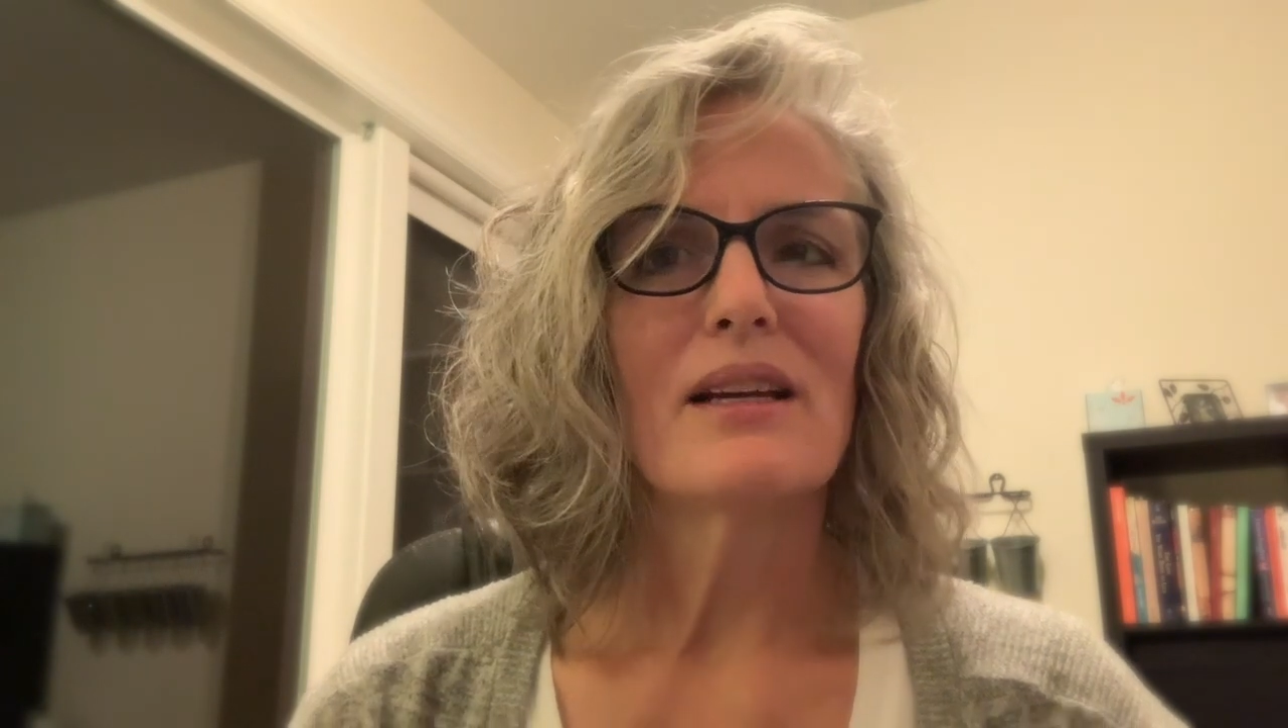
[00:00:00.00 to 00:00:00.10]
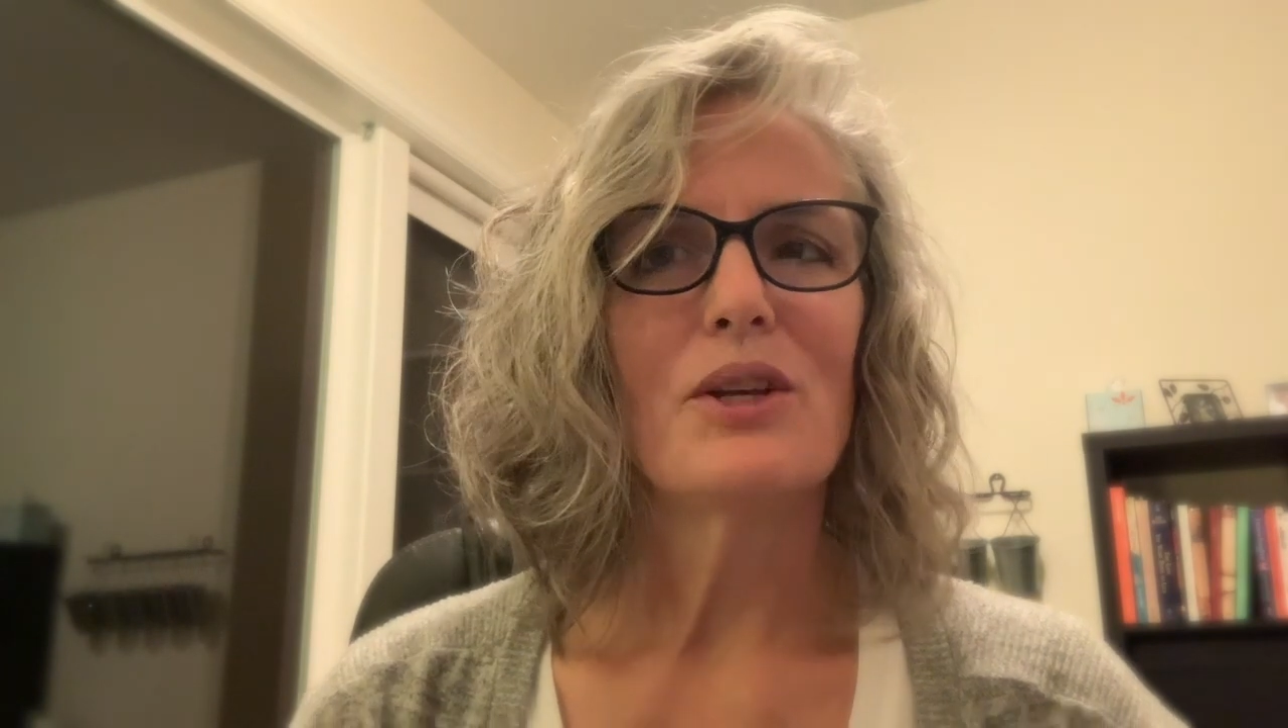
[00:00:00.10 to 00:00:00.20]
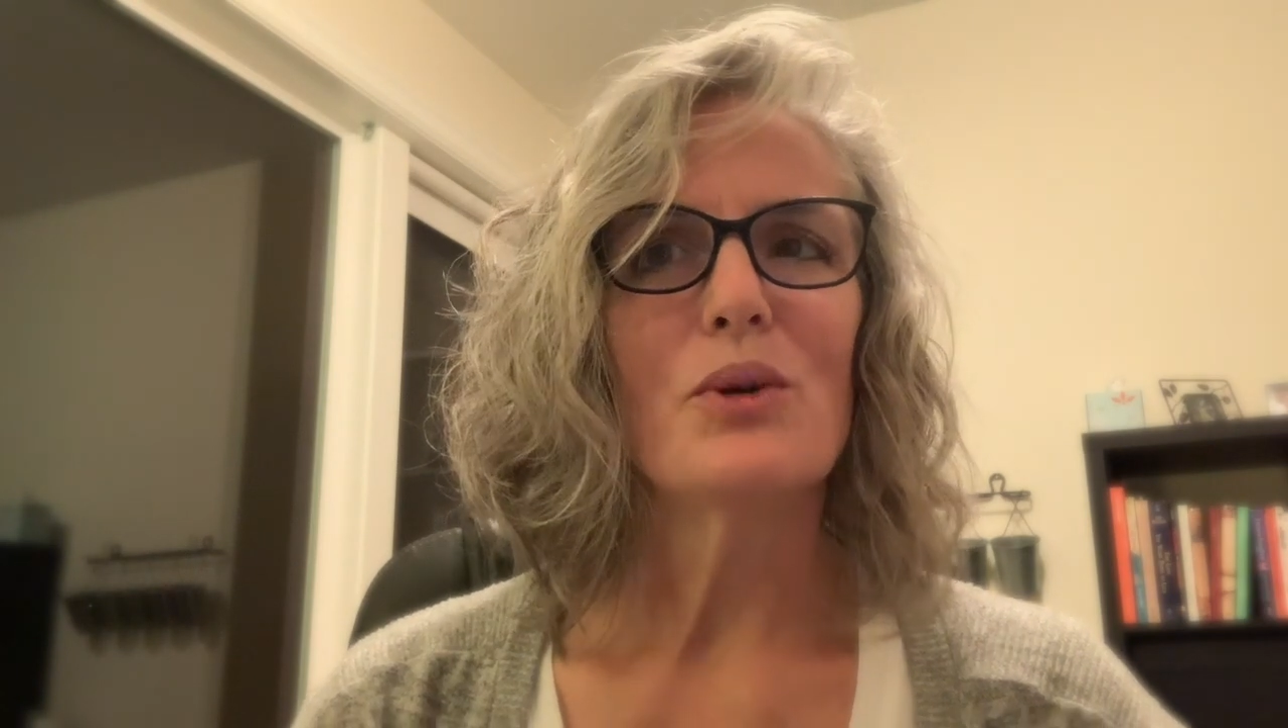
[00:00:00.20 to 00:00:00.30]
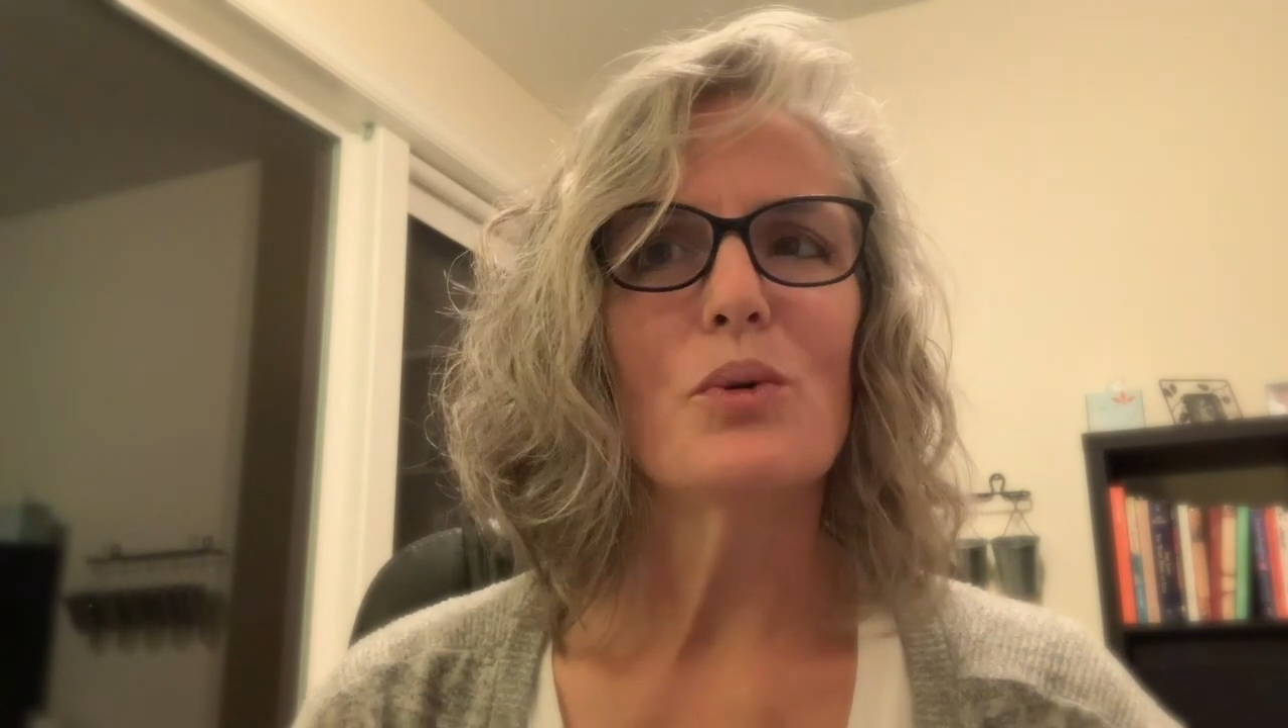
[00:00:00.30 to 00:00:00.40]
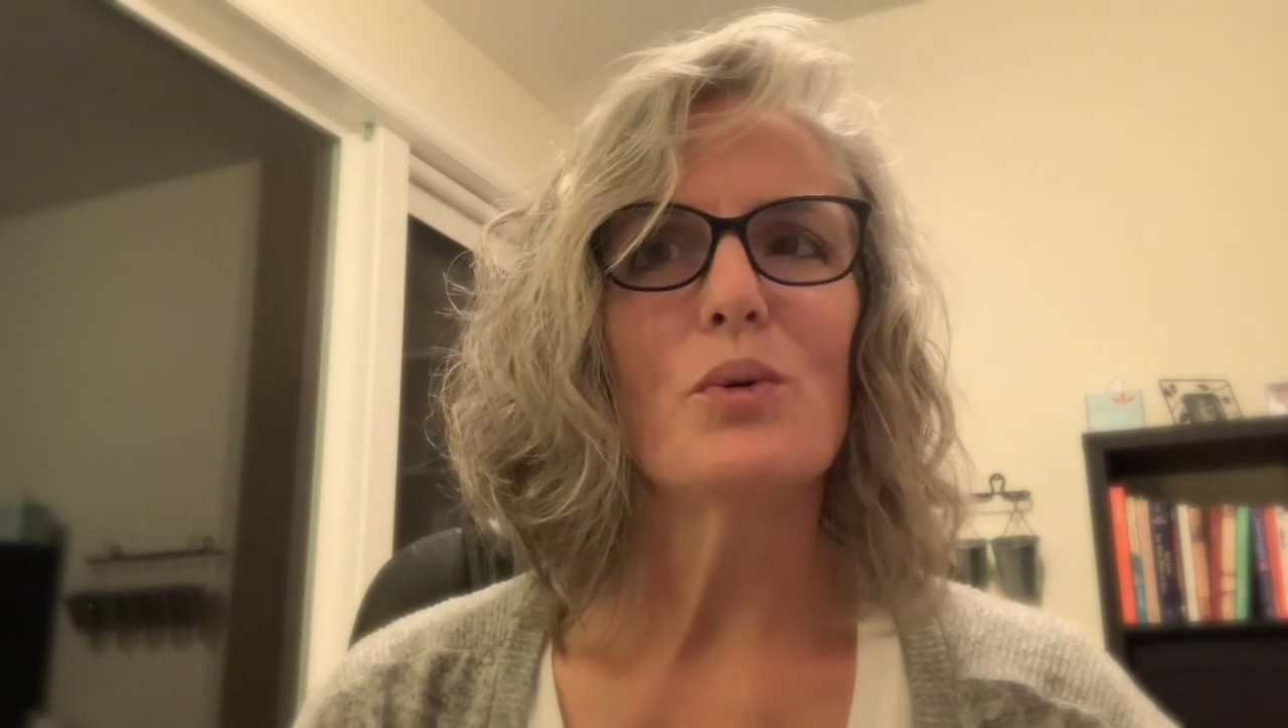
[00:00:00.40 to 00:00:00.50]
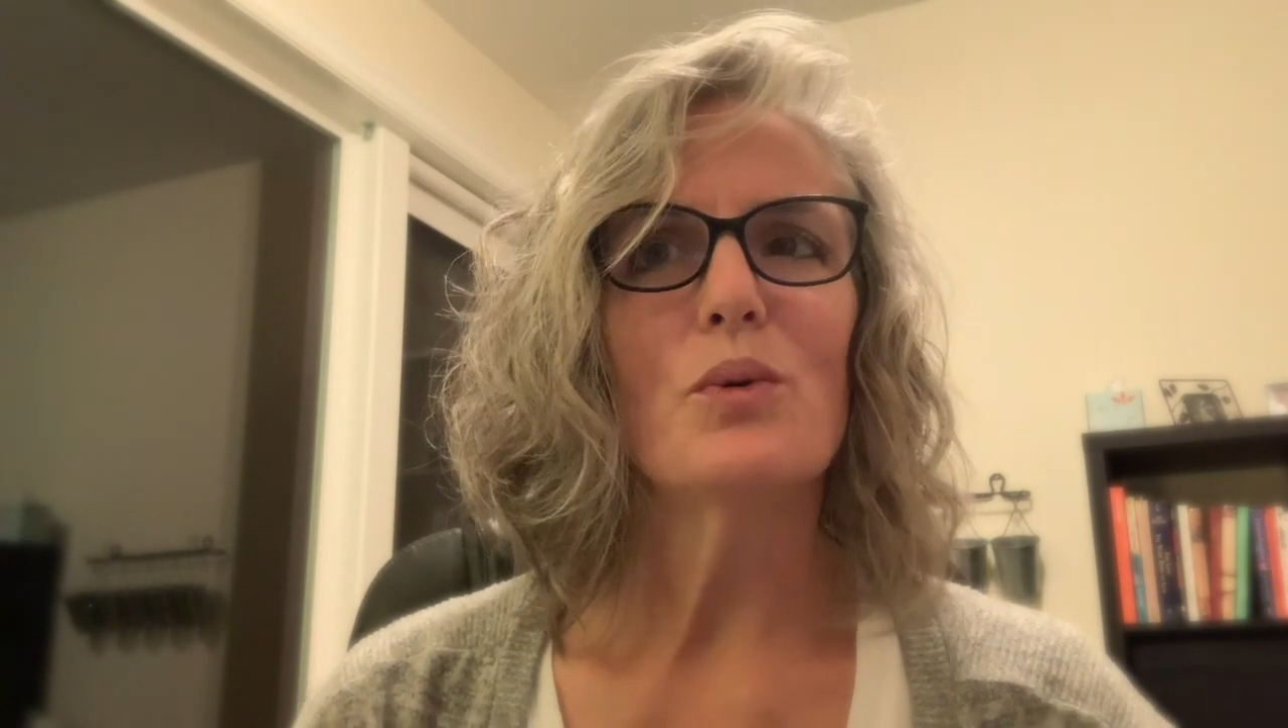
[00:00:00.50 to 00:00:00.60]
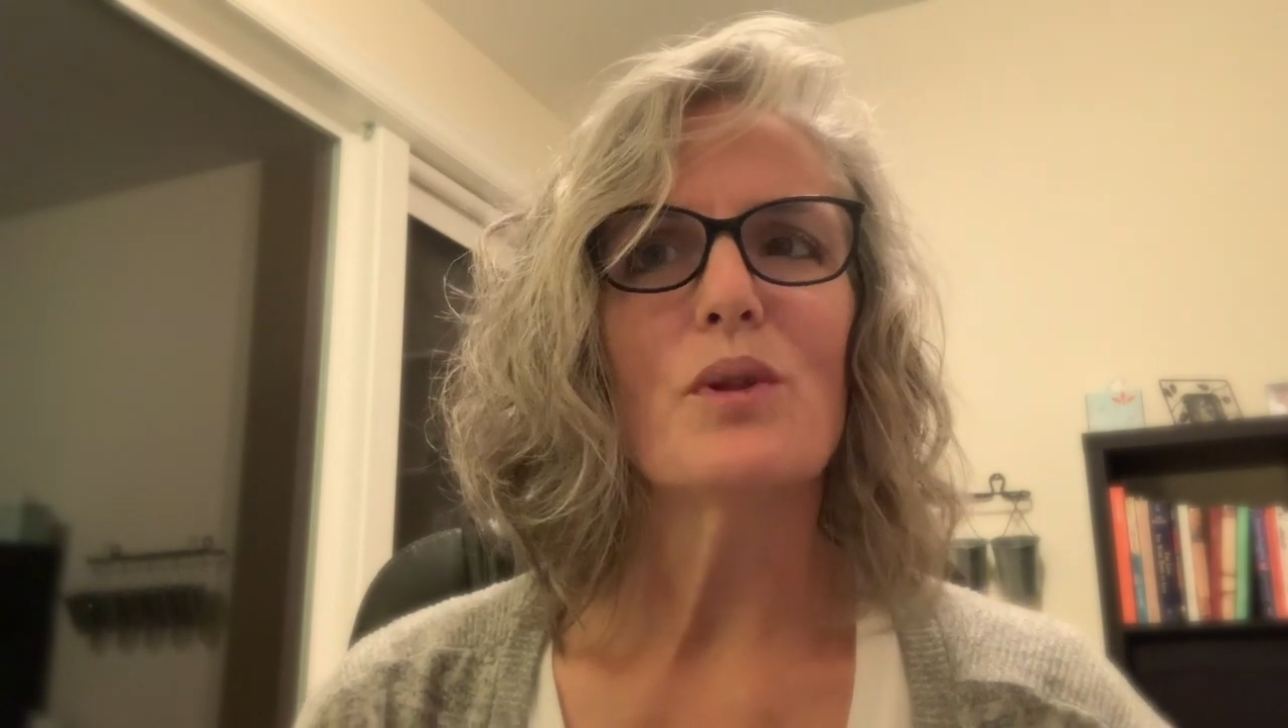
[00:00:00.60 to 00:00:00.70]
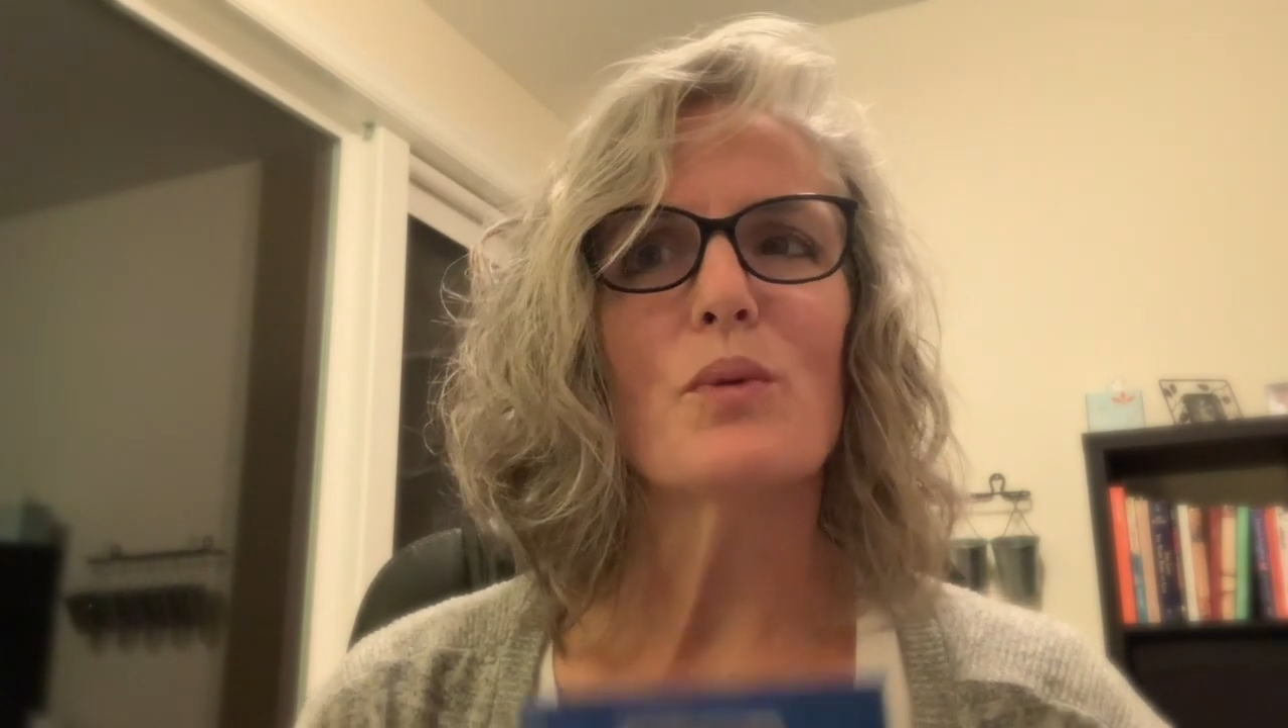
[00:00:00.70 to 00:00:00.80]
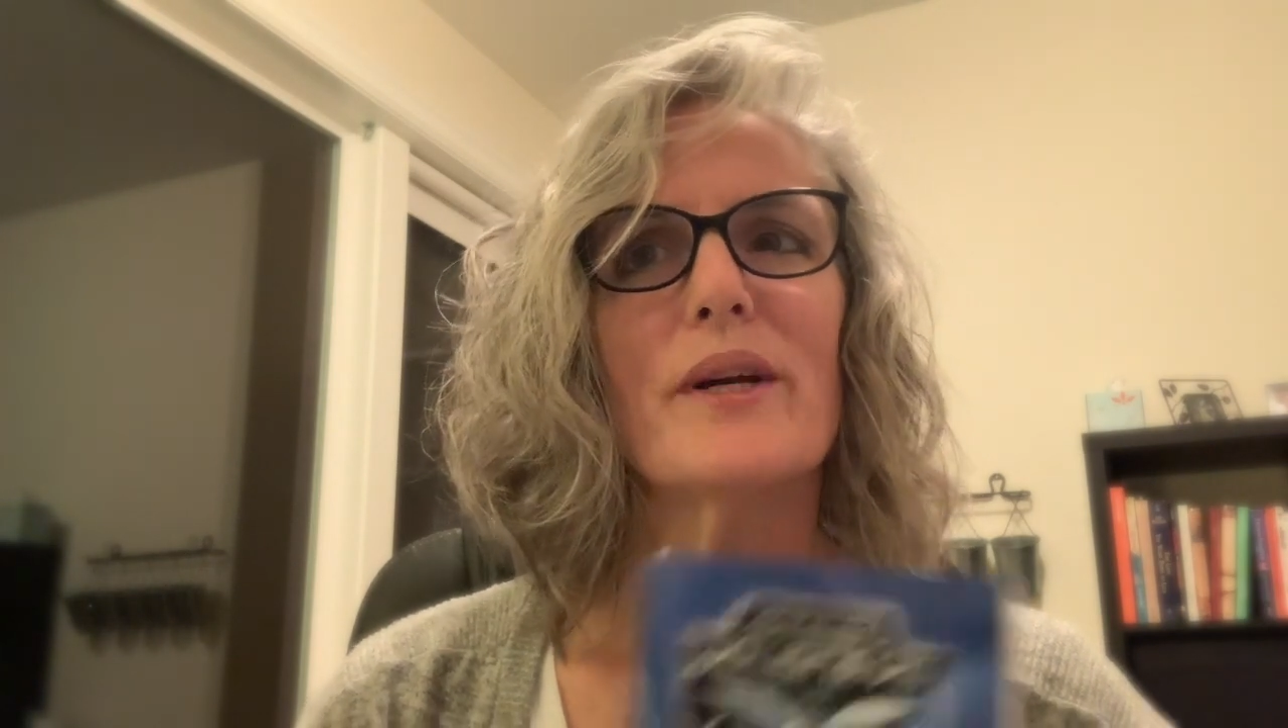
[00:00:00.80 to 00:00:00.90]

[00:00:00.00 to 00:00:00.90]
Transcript: the